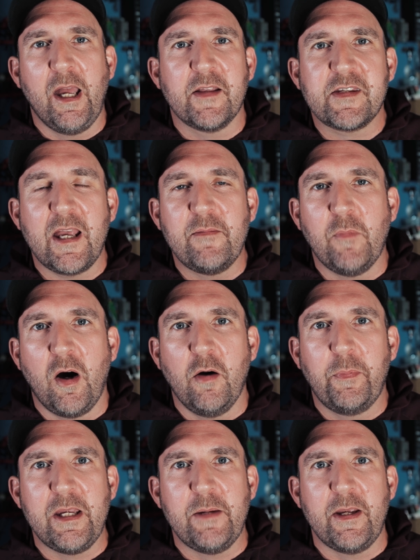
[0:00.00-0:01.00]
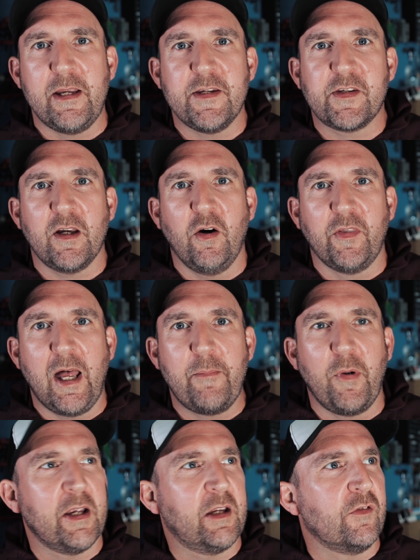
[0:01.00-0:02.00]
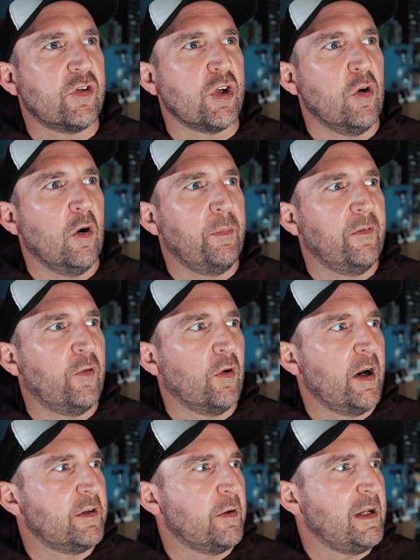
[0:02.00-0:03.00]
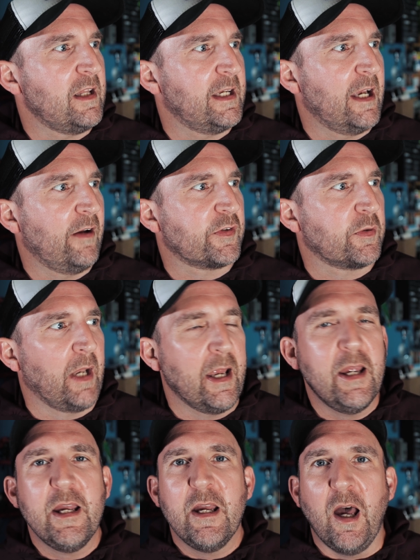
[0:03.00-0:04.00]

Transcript: 10-mile PBs on that bike for sure before I do anything else with it.